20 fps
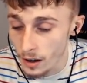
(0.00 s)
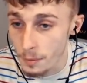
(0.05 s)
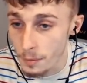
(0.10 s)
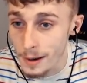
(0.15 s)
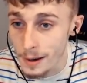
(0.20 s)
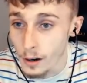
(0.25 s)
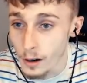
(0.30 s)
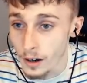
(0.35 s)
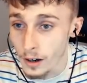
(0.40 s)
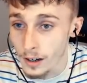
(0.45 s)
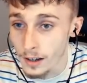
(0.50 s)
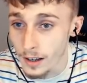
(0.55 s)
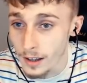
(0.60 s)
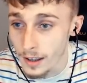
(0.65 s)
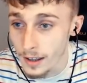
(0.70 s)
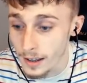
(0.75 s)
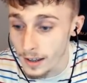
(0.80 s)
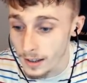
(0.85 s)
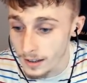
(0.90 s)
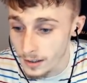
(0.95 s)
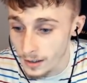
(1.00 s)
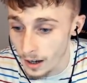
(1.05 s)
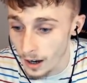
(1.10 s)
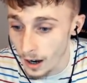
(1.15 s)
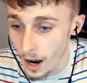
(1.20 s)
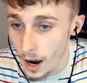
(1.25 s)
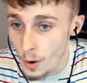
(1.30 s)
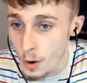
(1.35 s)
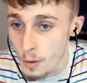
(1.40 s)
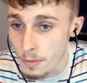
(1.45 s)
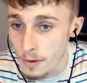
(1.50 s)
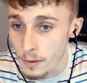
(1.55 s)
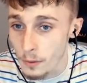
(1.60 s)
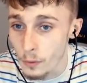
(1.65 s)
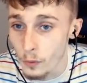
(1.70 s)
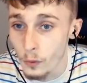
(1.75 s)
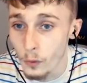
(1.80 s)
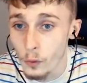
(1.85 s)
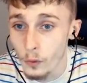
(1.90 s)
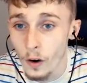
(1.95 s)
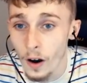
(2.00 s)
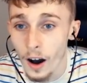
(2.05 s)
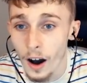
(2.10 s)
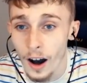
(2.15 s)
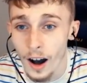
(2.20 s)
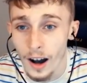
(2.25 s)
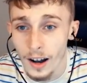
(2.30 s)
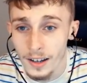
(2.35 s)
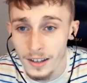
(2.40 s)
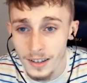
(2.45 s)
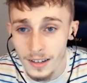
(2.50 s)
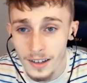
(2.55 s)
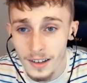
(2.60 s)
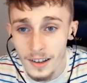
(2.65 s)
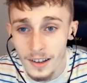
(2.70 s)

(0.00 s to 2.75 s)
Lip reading: mean, looking at this, I would be fucked.